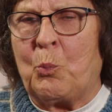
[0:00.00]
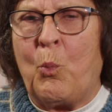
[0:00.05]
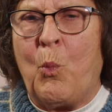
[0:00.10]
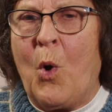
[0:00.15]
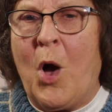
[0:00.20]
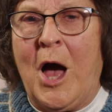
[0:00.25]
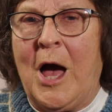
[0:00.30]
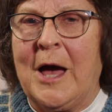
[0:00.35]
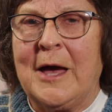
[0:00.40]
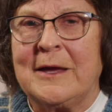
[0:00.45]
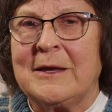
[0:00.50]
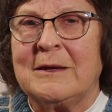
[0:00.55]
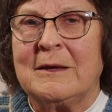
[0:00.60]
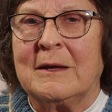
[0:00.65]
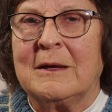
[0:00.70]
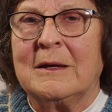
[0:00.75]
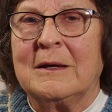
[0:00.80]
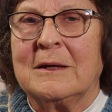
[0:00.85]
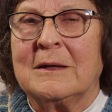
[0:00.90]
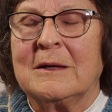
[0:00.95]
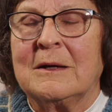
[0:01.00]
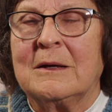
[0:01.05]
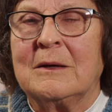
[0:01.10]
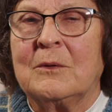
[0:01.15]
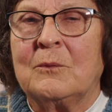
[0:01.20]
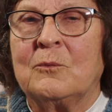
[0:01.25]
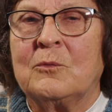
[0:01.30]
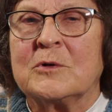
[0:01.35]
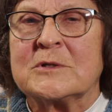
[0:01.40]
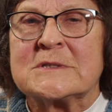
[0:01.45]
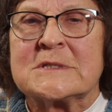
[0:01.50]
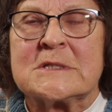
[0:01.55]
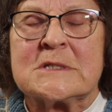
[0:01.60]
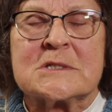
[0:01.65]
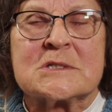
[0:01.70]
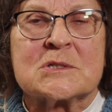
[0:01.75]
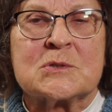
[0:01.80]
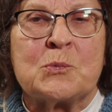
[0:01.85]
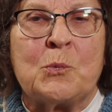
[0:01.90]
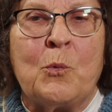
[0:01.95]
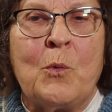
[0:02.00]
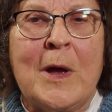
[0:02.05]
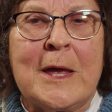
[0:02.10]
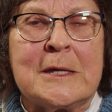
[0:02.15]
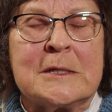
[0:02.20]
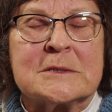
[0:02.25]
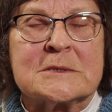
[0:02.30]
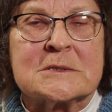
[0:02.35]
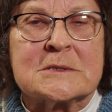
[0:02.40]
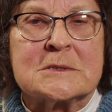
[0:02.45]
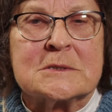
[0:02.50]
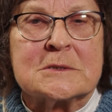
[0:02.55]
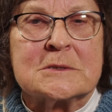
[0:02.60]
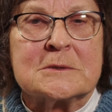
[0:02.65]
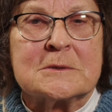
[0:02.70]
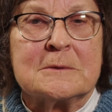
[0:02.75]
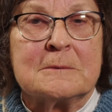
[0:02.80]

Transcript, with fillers: Why was this waste?